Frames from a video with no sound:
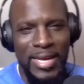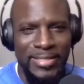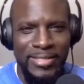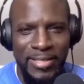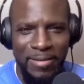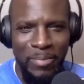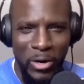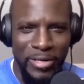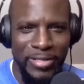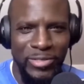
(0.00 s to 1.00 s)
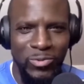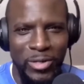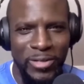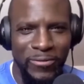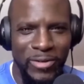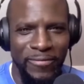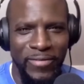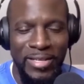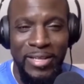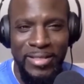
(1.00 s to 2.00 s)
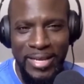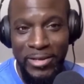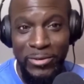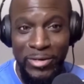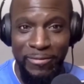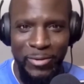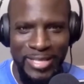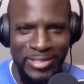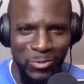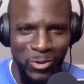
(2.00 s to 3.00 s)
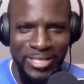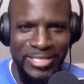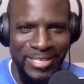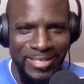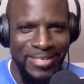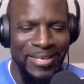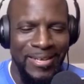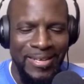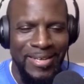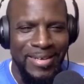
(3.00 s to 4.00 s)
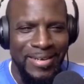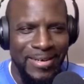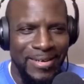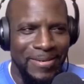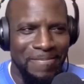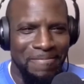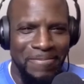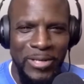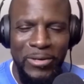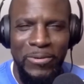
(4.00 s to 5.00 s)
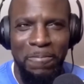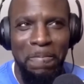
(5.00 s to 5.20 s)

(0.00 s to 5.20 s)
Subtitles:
that's part of this wonderful event. Thank you to everyone that's watching. You know,